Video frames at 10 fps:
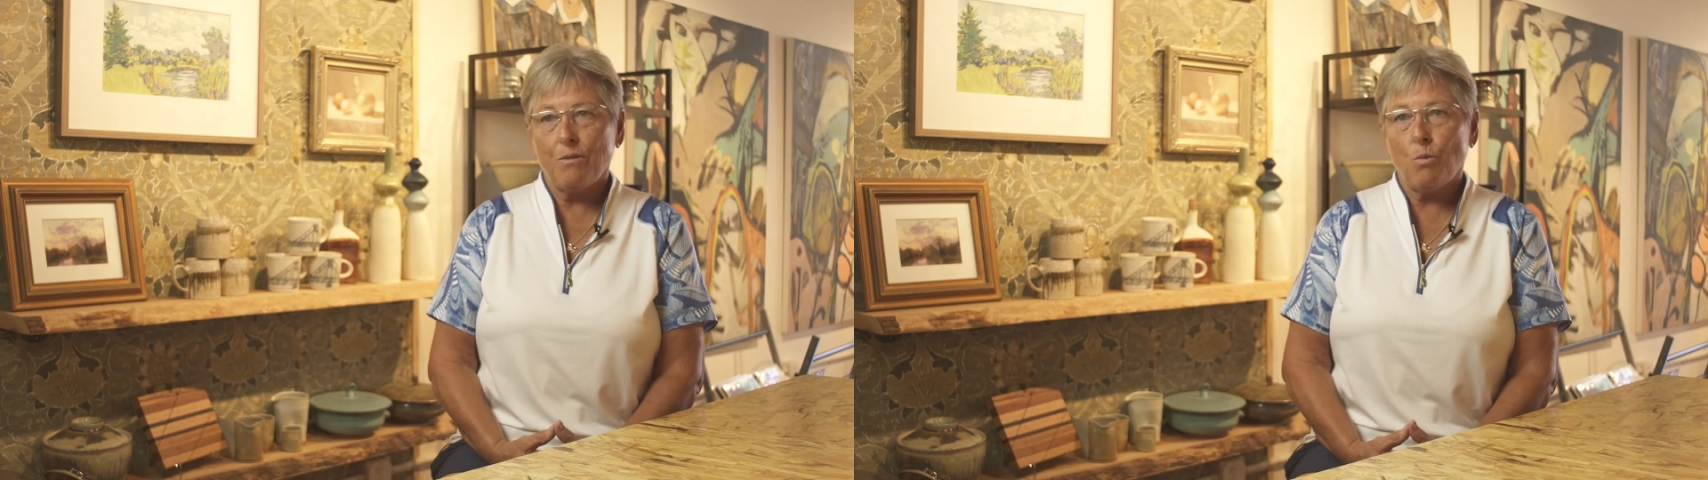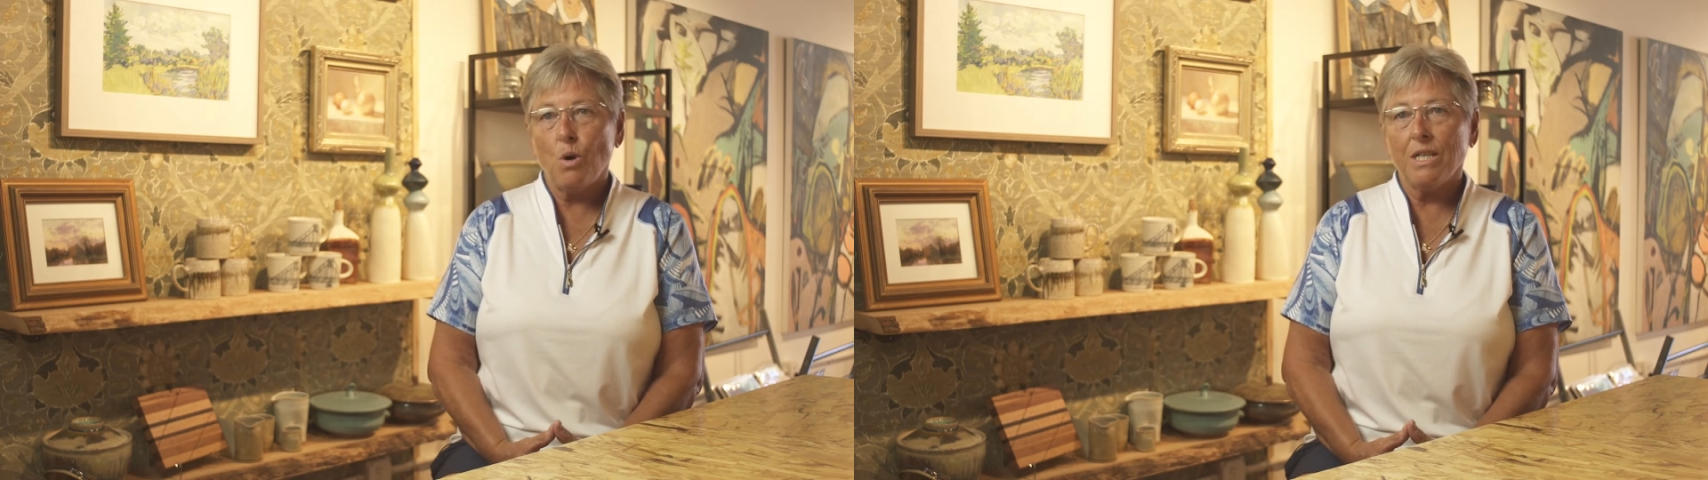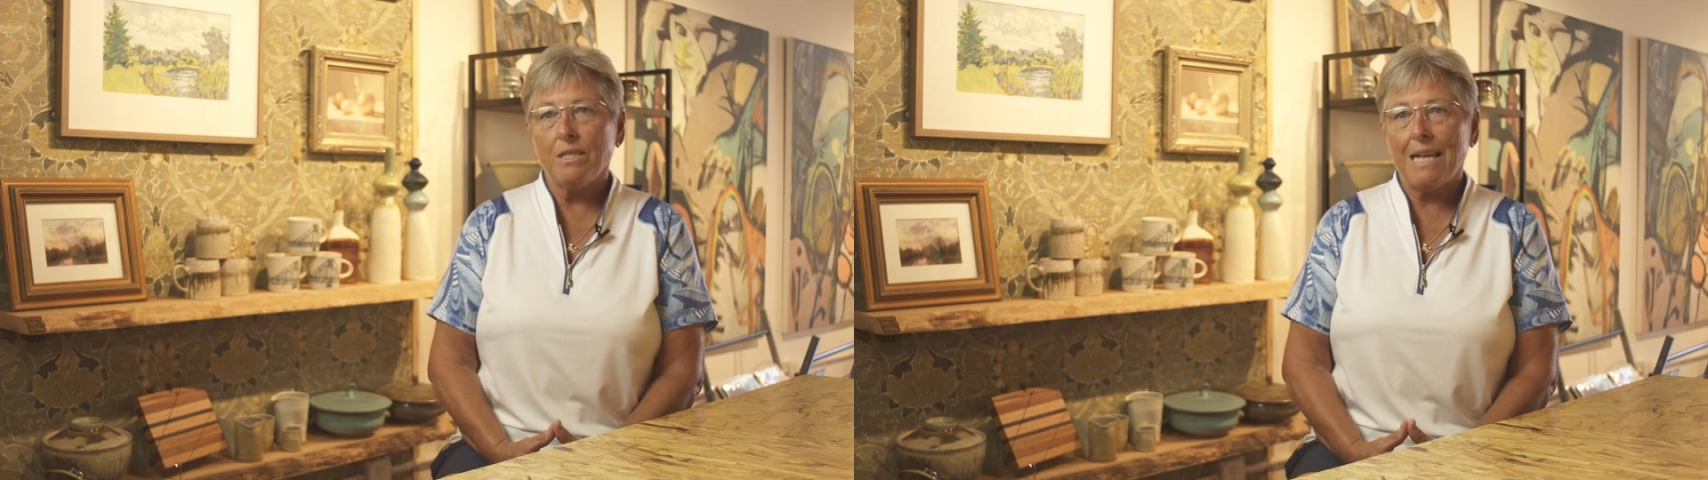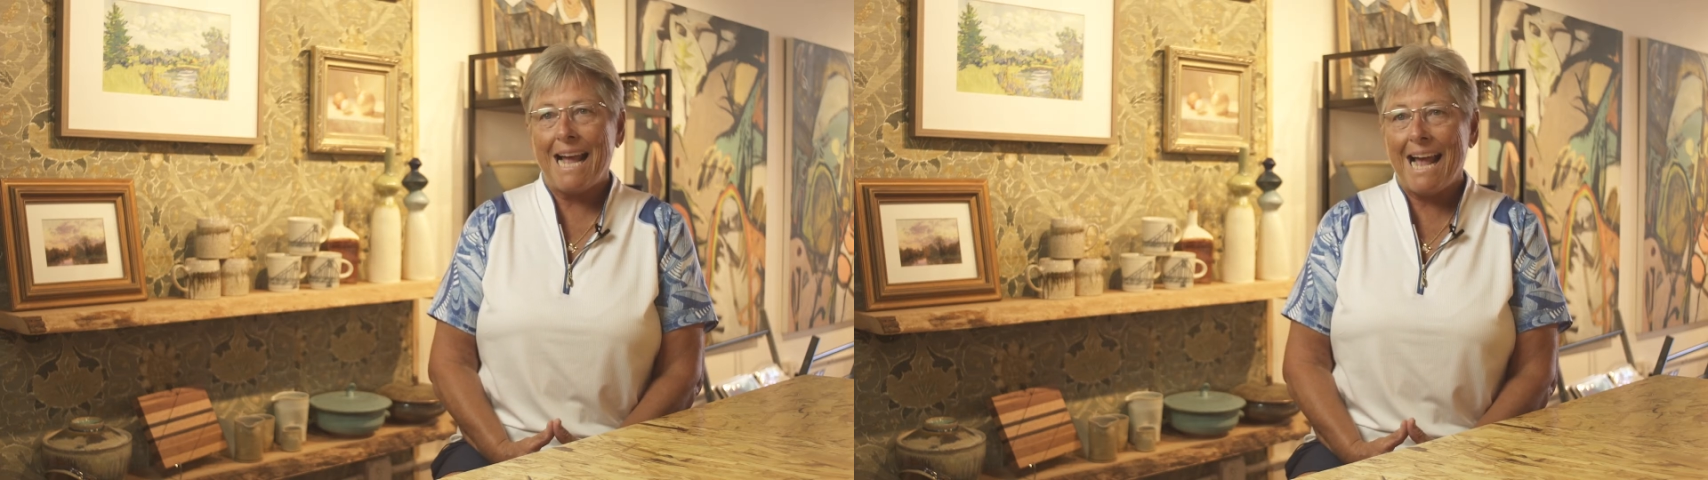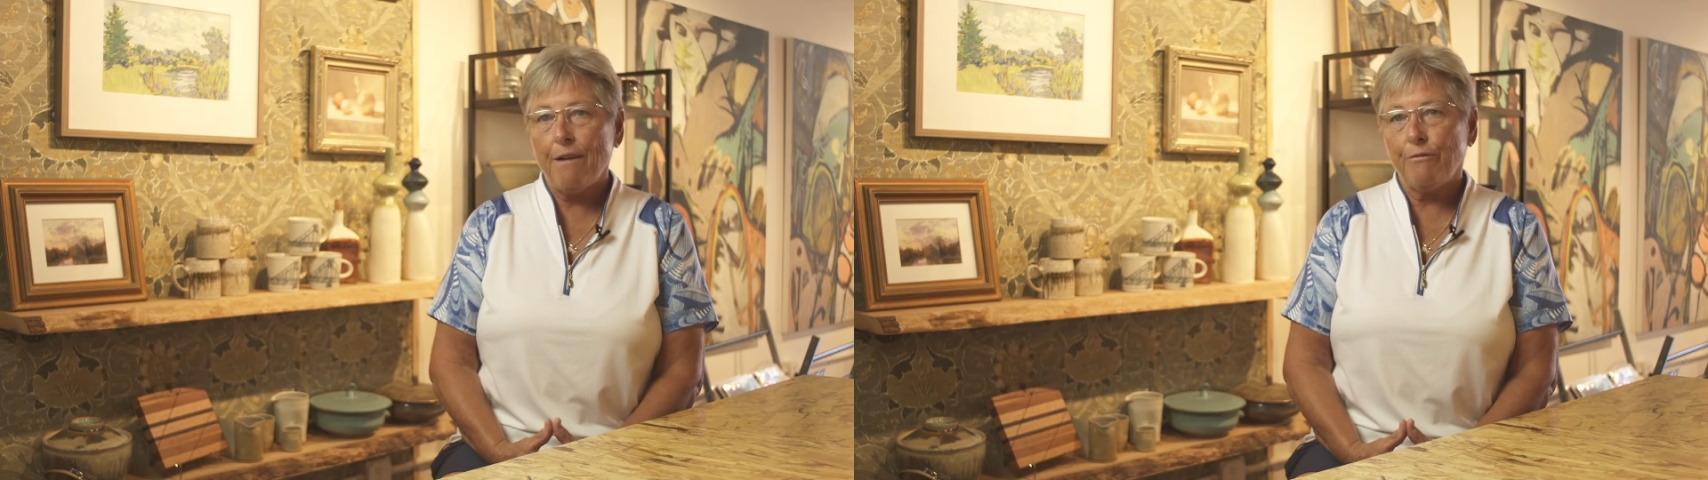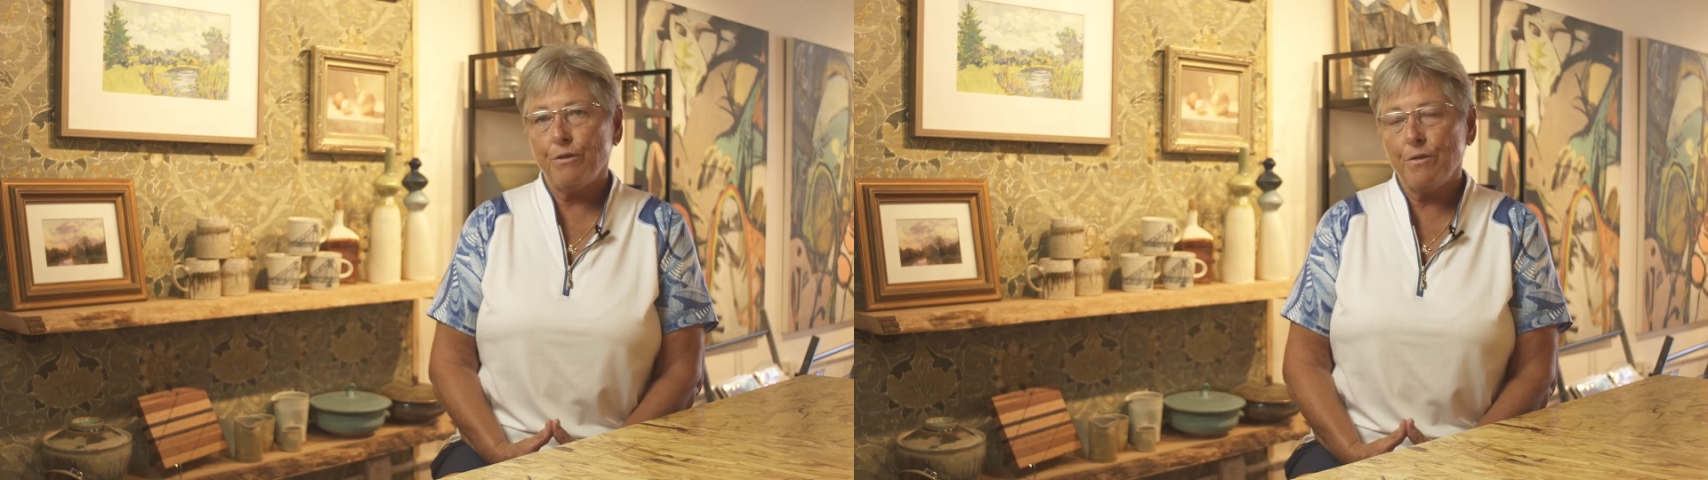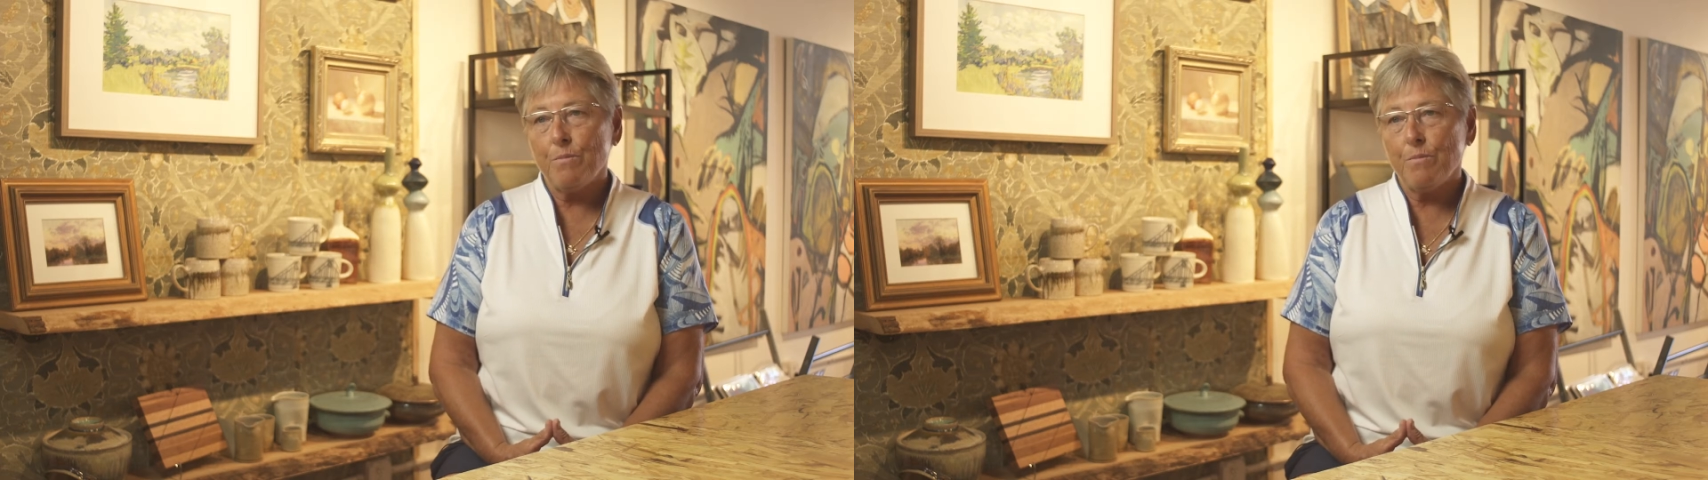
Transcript: was after